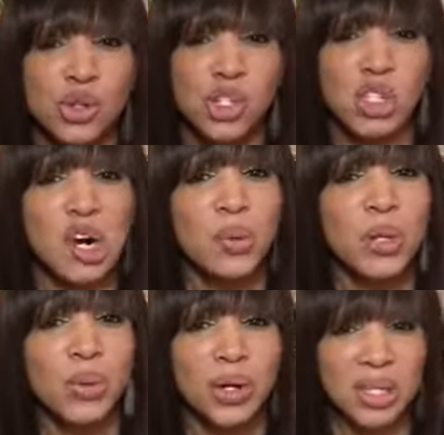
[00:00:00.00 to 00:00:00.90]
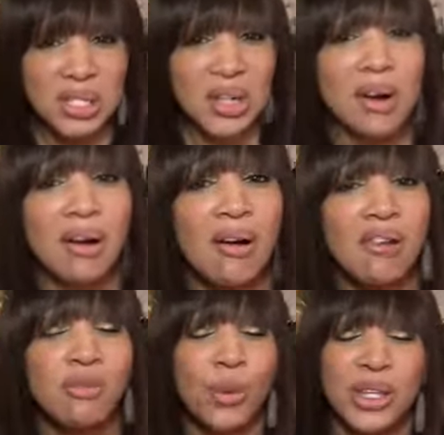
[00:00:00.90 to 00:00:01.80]
start with, we're going to start
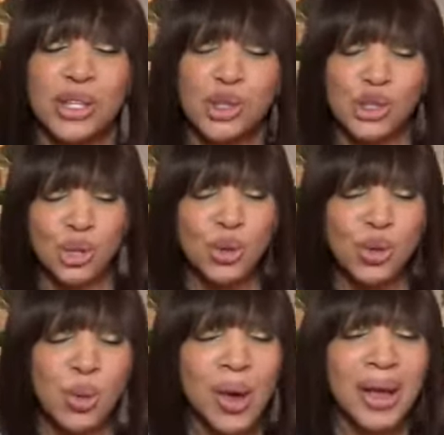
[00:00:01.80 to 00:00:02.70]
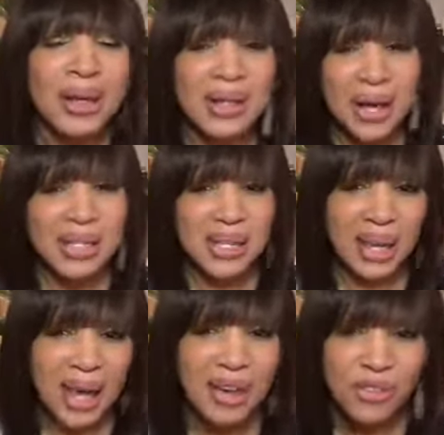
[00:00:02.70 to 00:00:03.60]
off with two
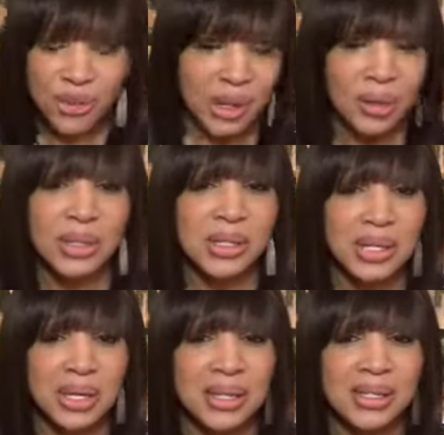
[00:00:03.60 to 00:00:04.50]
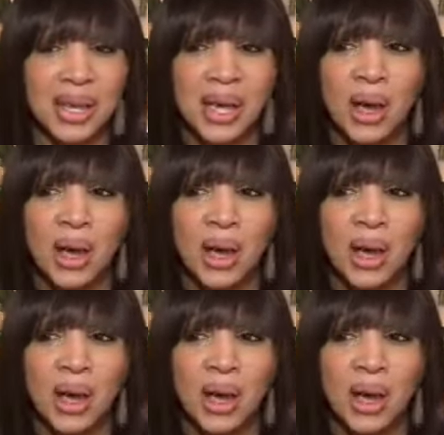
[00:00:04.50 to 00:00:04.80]
Dossier fragrances,